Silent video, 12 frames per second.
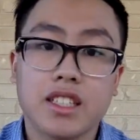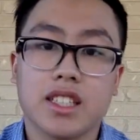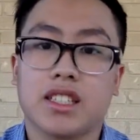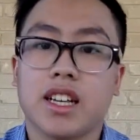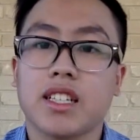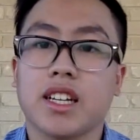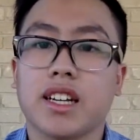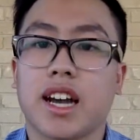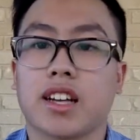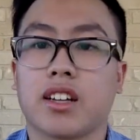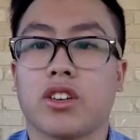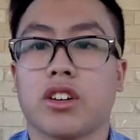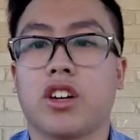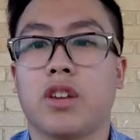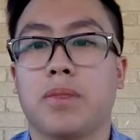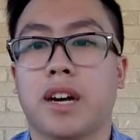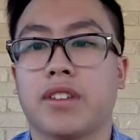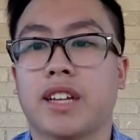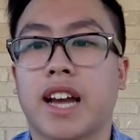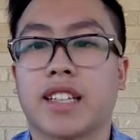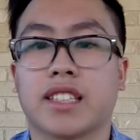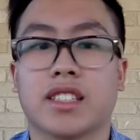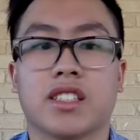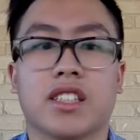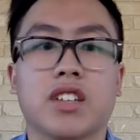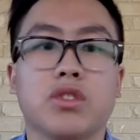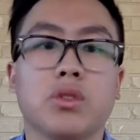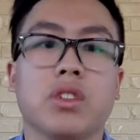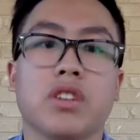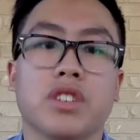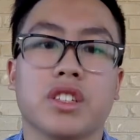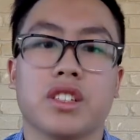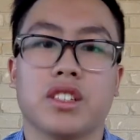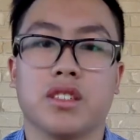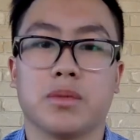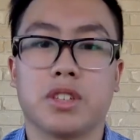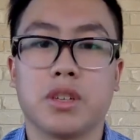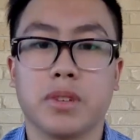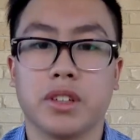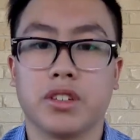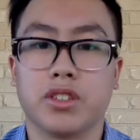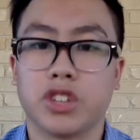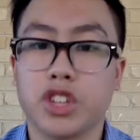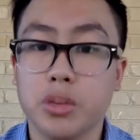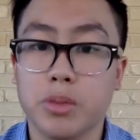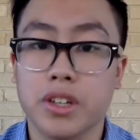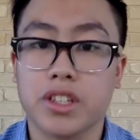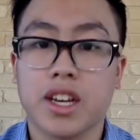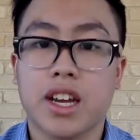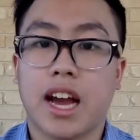is a xanthine alkaloid compound that acts as a central nervous system stimulant to humans,